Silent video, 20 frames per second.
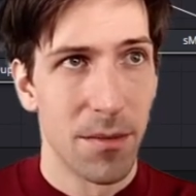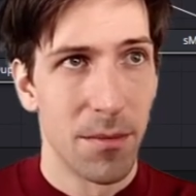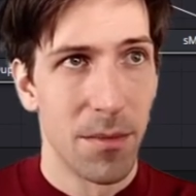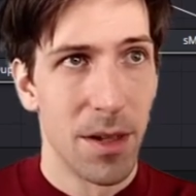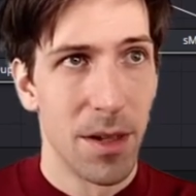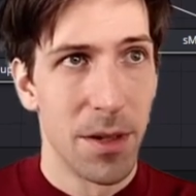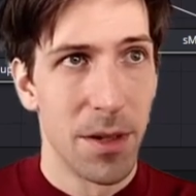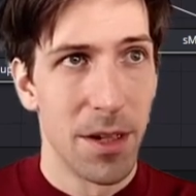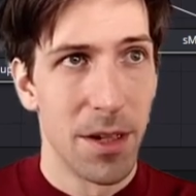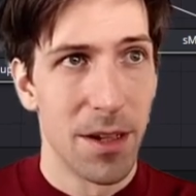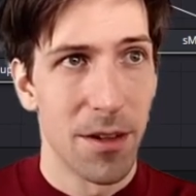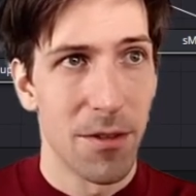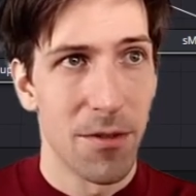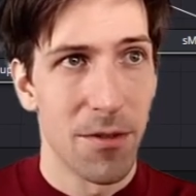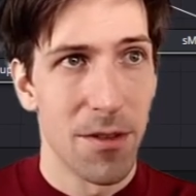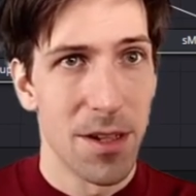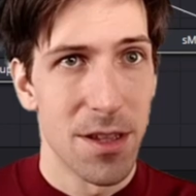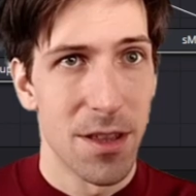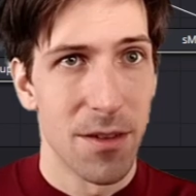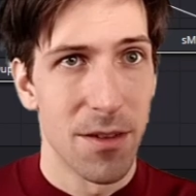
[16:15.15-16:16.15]
Maybe
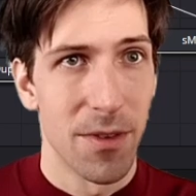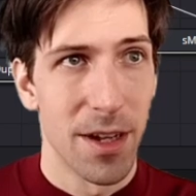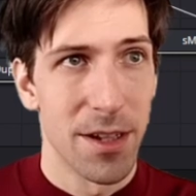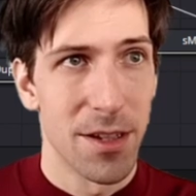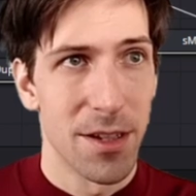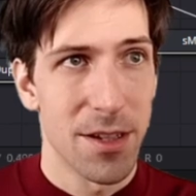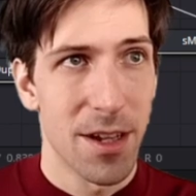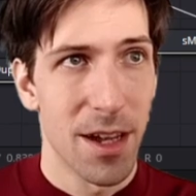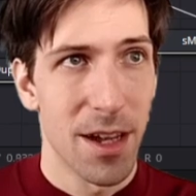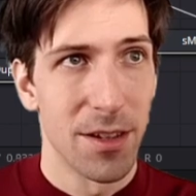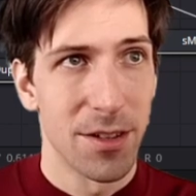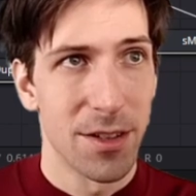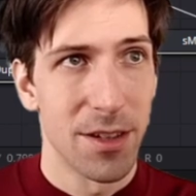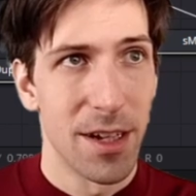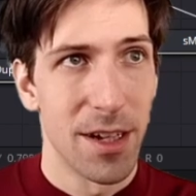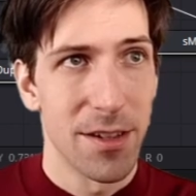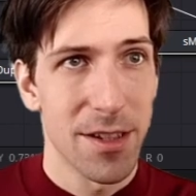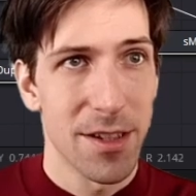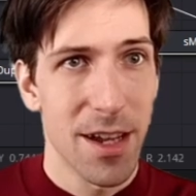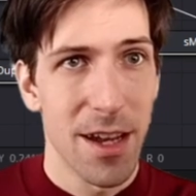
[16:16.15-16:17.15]
increase the red scale. So
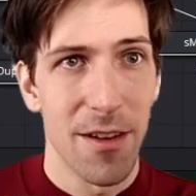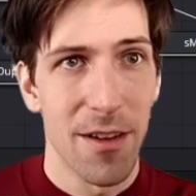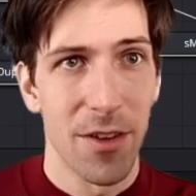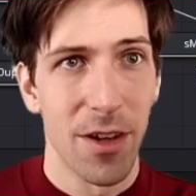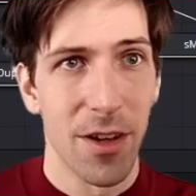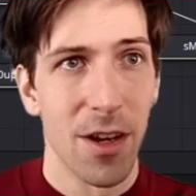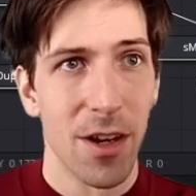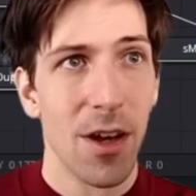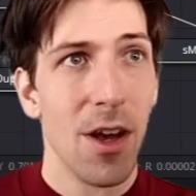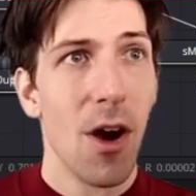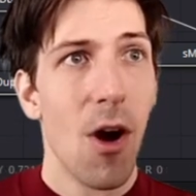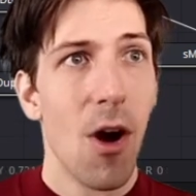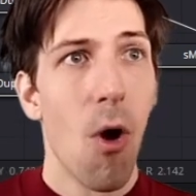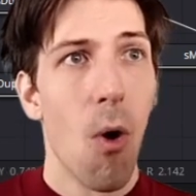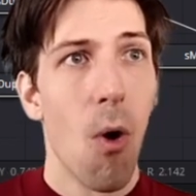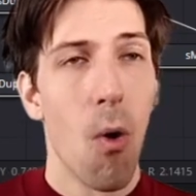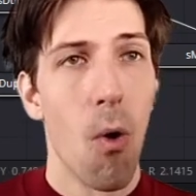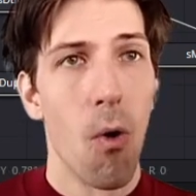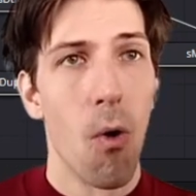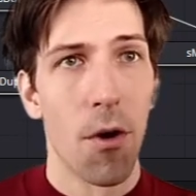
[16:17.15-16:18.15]
now it's kind of a
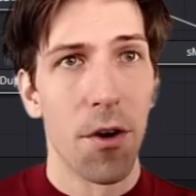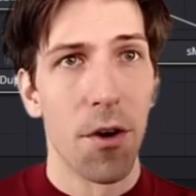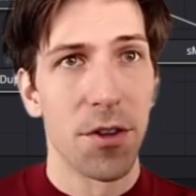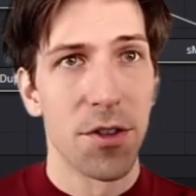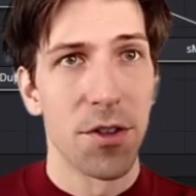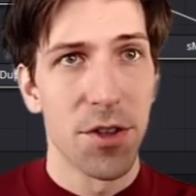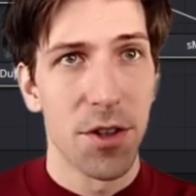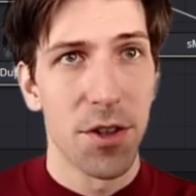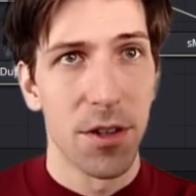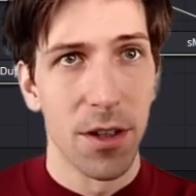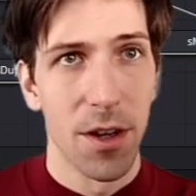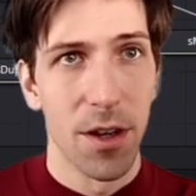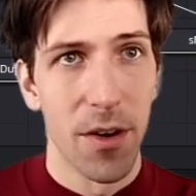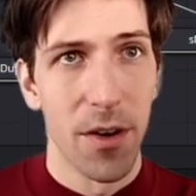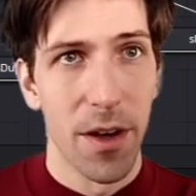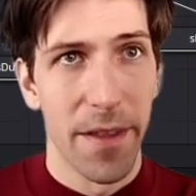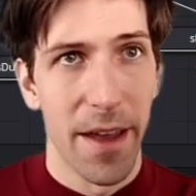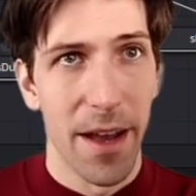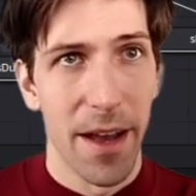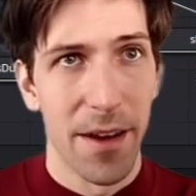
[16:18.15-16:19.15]
orange glow
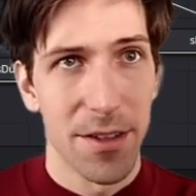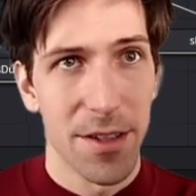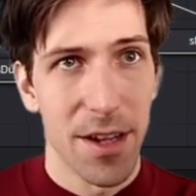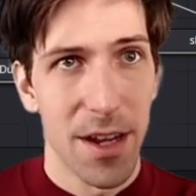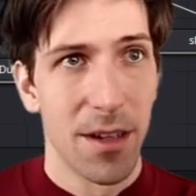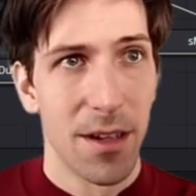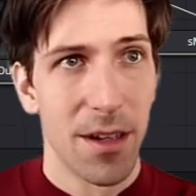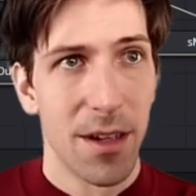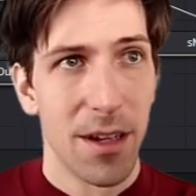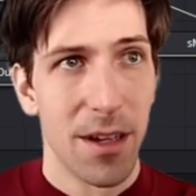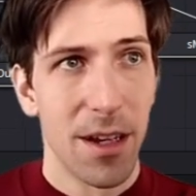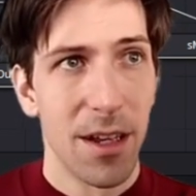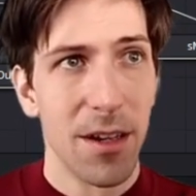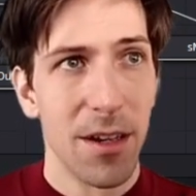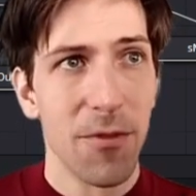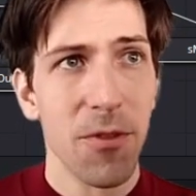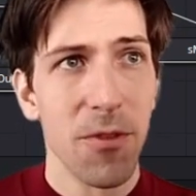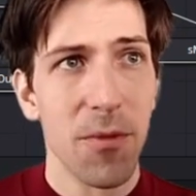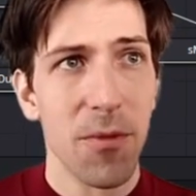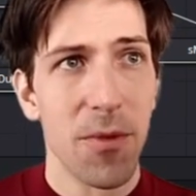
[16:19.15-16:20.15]
on the outside. And
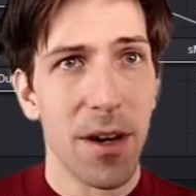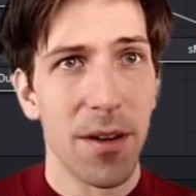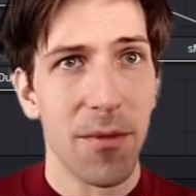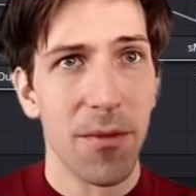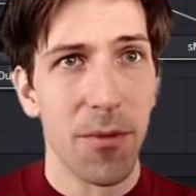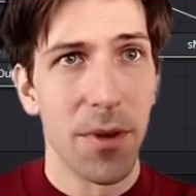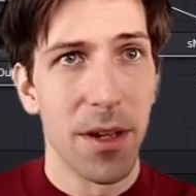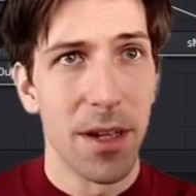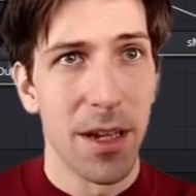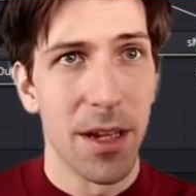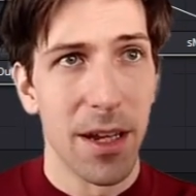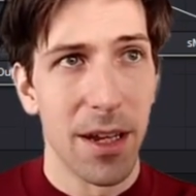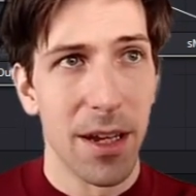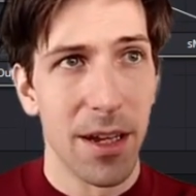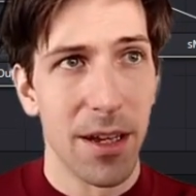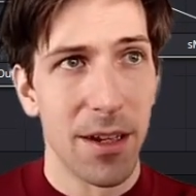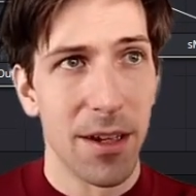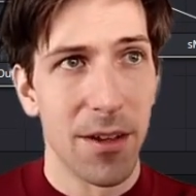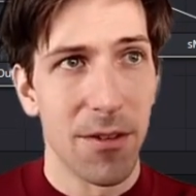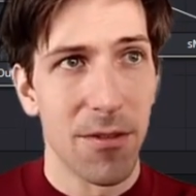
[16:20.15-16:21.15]
if we want, we
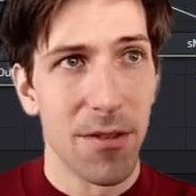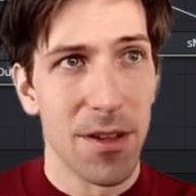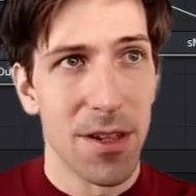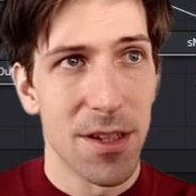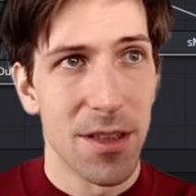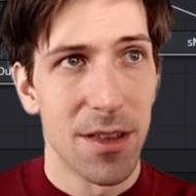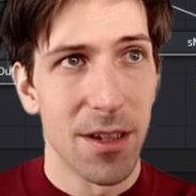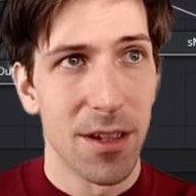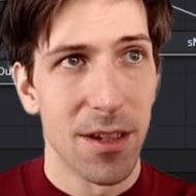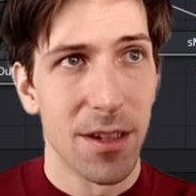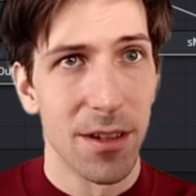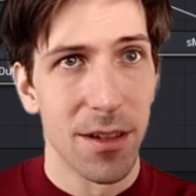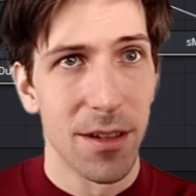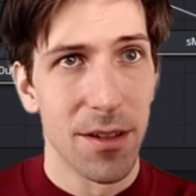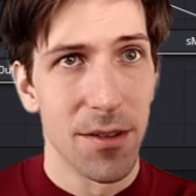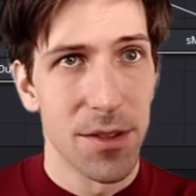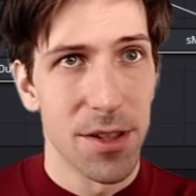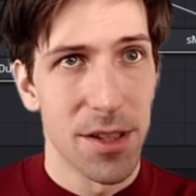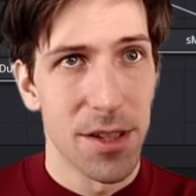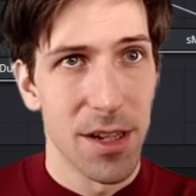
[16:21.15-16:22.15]
can increase the
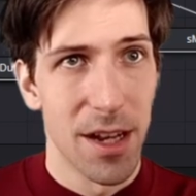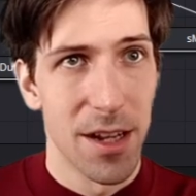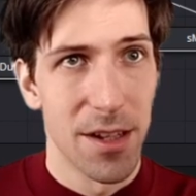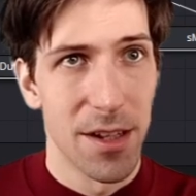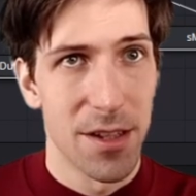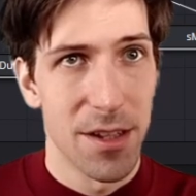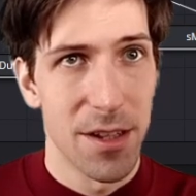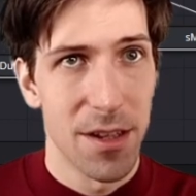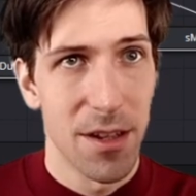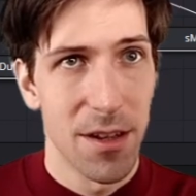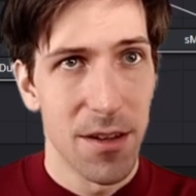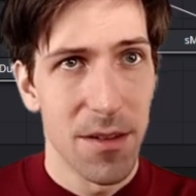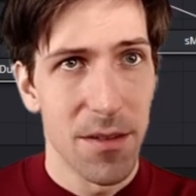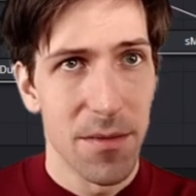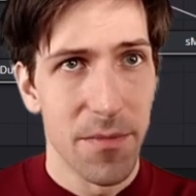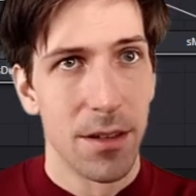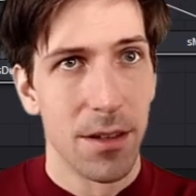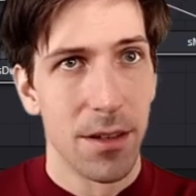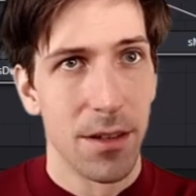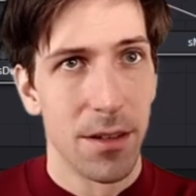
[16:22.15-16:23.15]
glow size
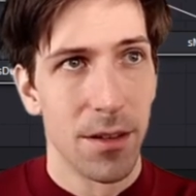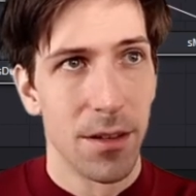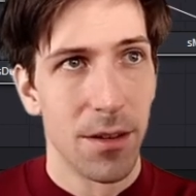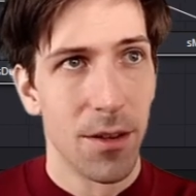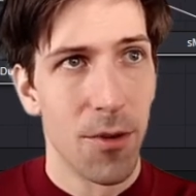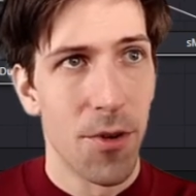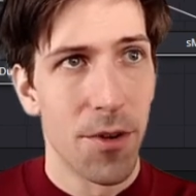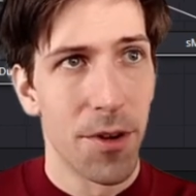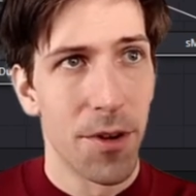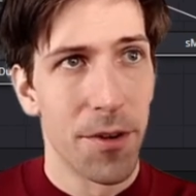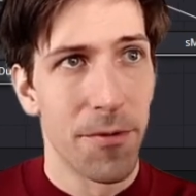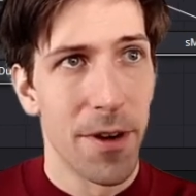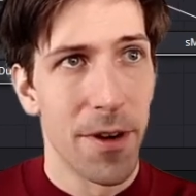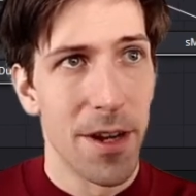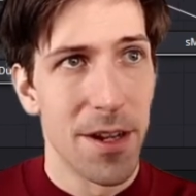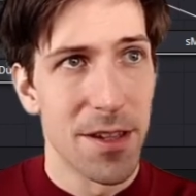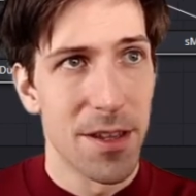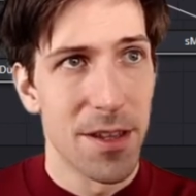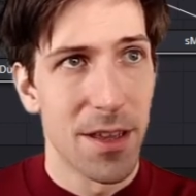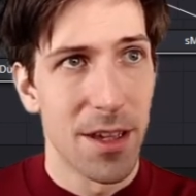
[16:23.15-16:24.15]
here, lower or
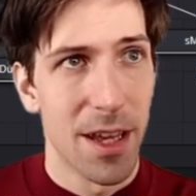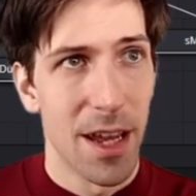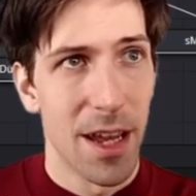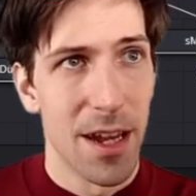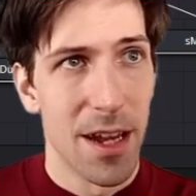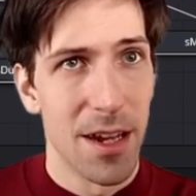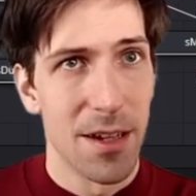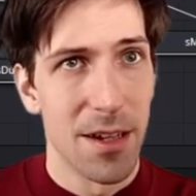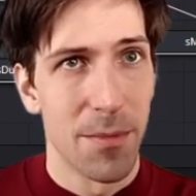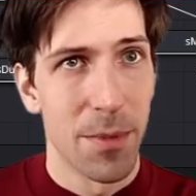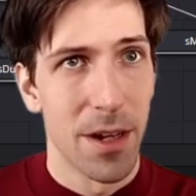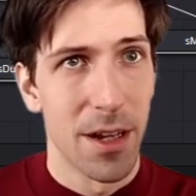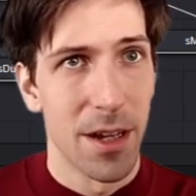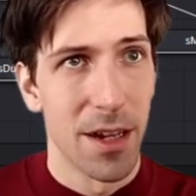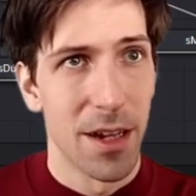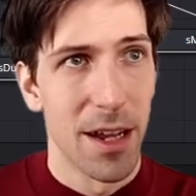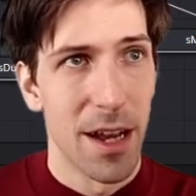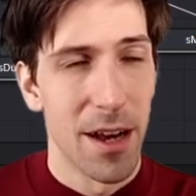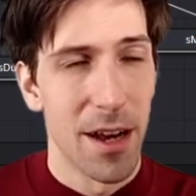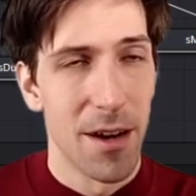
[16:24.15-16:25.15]
raise the gain depending
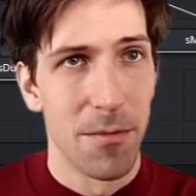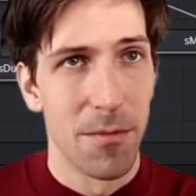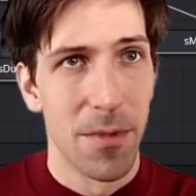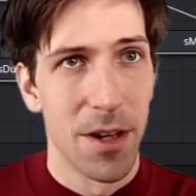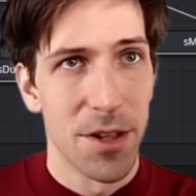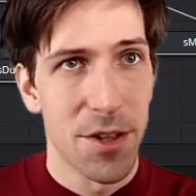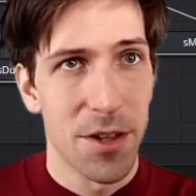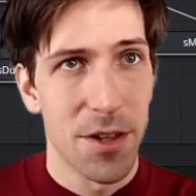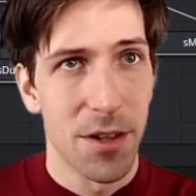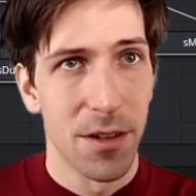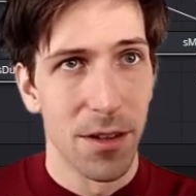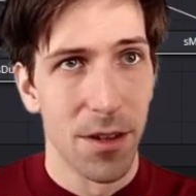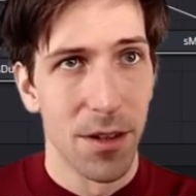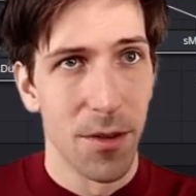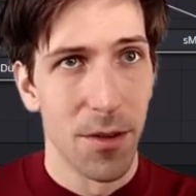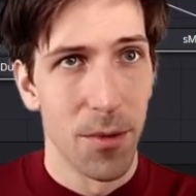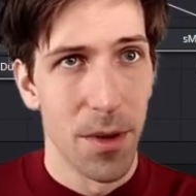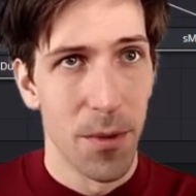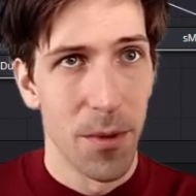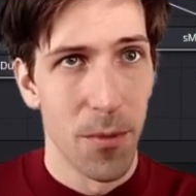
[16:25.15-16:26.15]
on how much
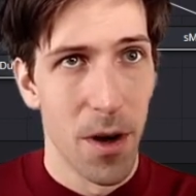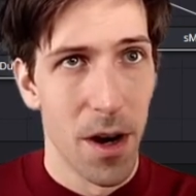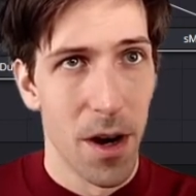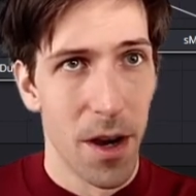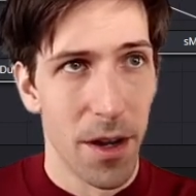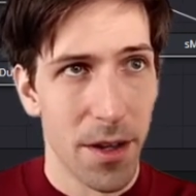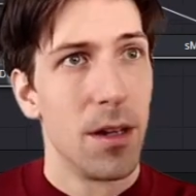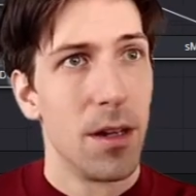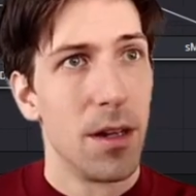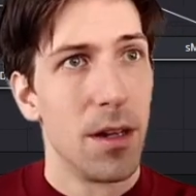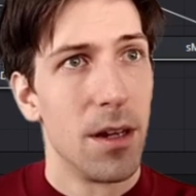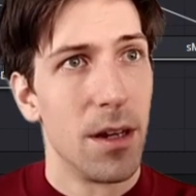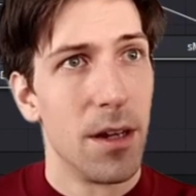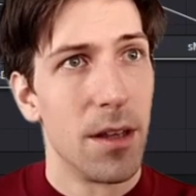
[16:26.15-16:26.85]
glow we want.